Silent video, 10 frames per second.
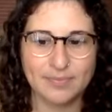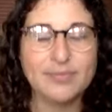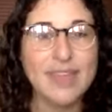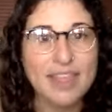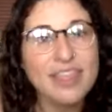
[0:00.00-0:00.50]

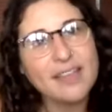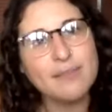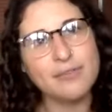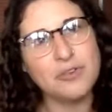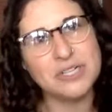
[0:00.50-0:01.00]
that thing
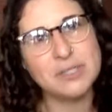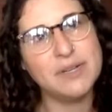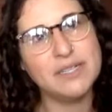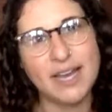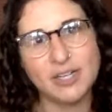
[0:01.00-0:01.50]
before it's
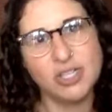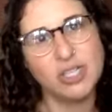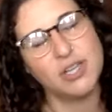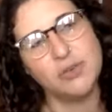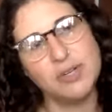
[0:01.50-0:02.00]
been touched,
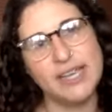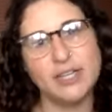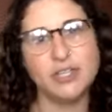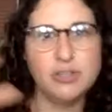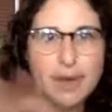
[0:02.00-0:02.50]
like you were saying
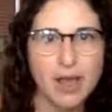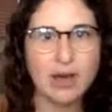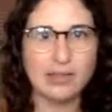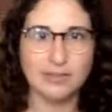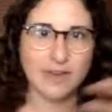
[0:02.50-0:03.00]
too, by
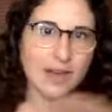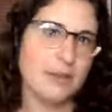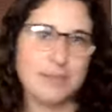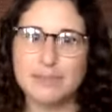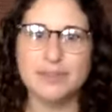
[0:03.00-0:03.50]
all of other
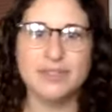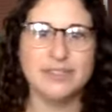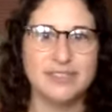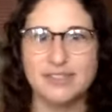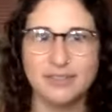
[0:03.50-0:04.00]

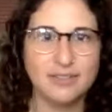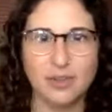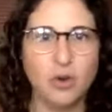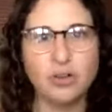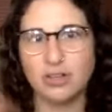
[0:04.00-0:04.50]
people's, the, the
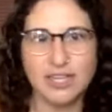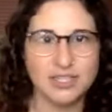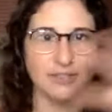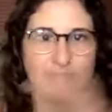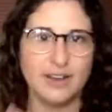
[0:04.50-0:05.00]
whole
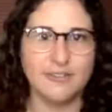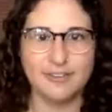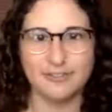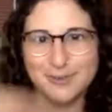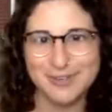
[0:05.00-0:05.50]
clusterfuck of
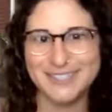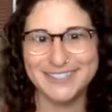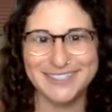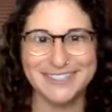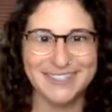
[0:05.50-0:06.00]

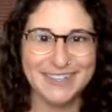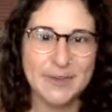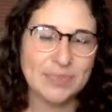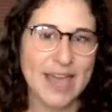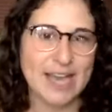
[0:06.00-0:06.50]
everyone's
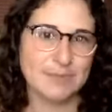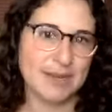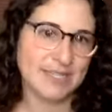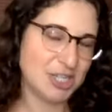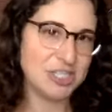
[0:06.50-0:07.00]

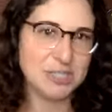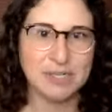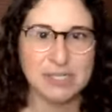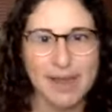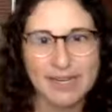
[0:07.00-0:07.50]
expectations,
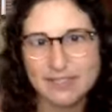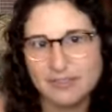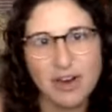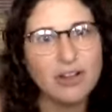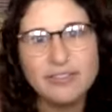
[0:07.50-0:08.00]
perspective,
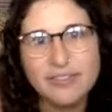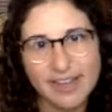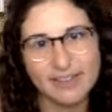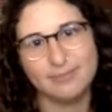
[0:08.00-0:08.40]
all of it.